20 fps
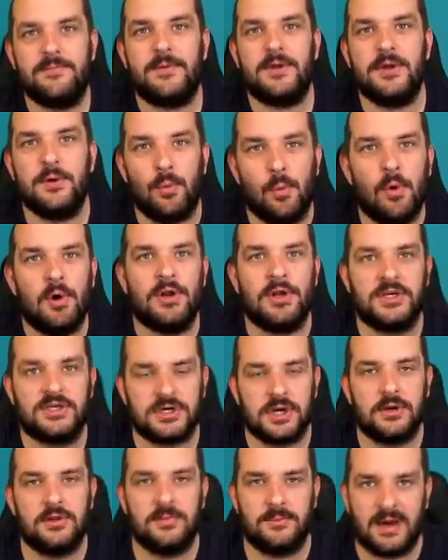but you want to
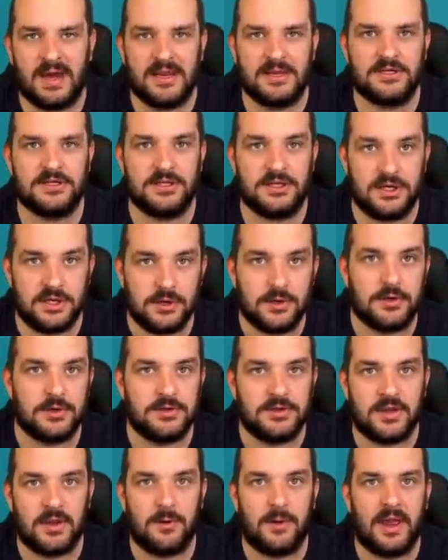show the manager that you
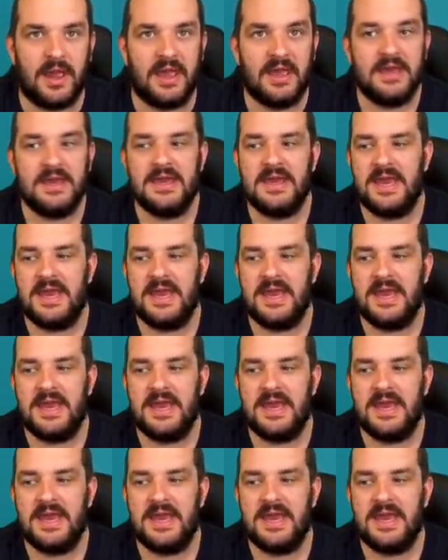can do it